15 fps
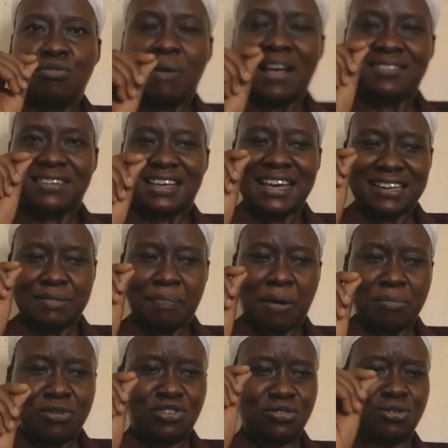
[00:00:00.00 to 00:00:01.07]
You must get
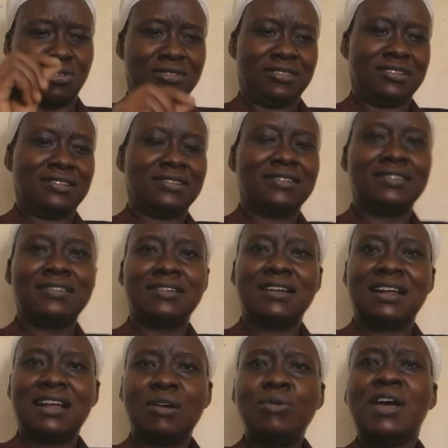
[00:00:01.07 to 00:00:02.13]
permission.
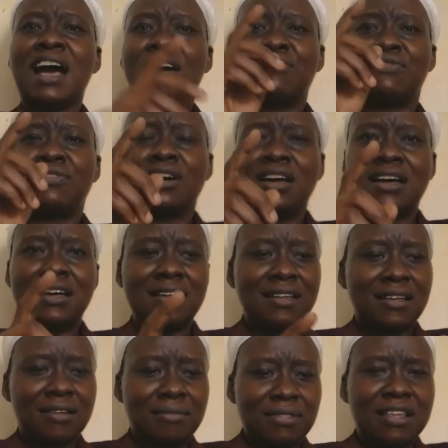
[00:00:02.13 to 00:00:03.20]
We have
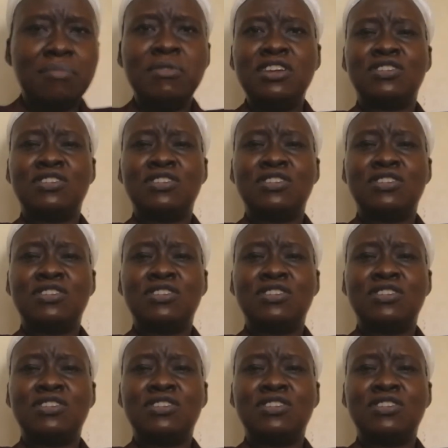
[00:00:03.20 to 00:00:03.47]
the